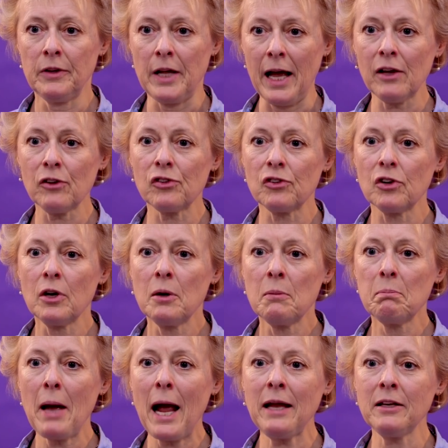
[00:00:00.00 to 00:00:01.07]
Next,
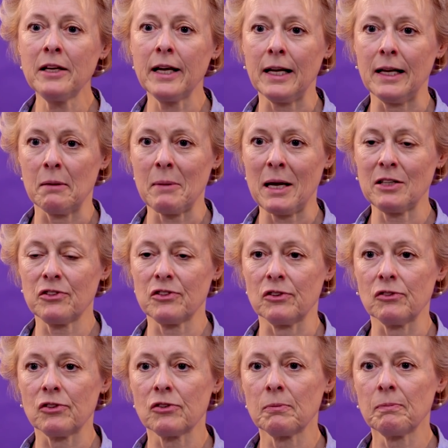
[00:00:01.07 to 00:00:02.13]
pain-killing
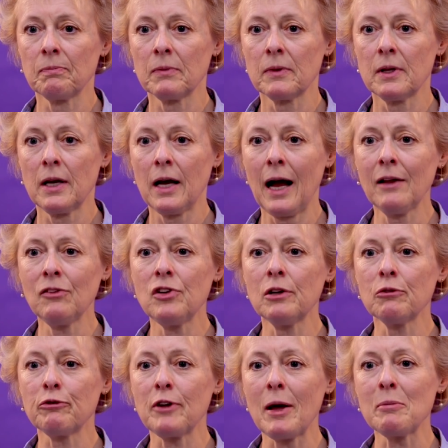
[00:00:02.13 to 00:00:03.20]
medicines.
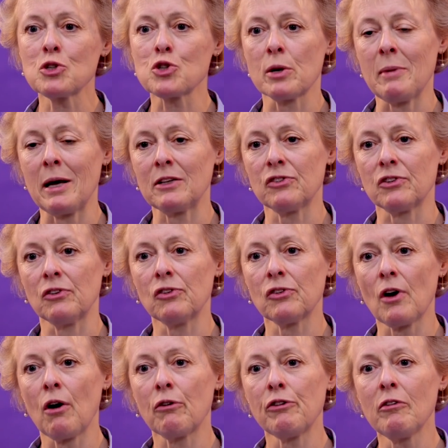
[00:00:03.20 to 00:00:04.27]
Anti-inflammatory
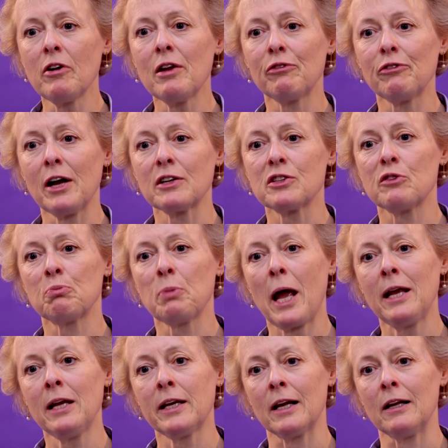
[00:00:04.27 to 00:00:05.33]
medicines are very effective
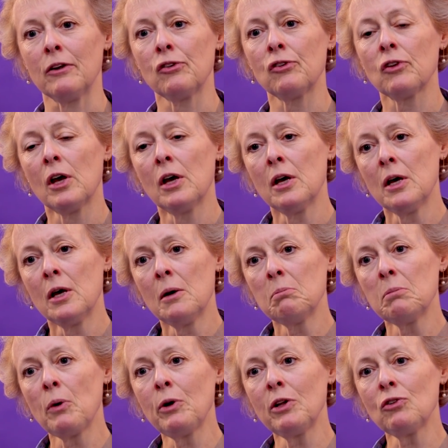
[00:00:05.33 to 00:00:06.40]
painkillers,
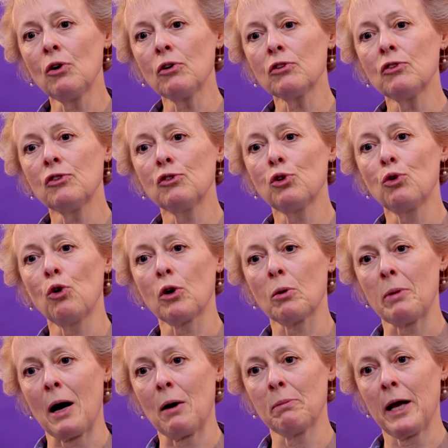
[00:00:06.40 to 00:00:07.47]
but when doctors talk
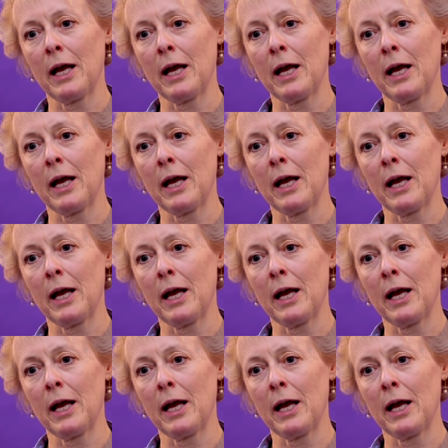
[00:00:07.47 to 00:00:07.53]
about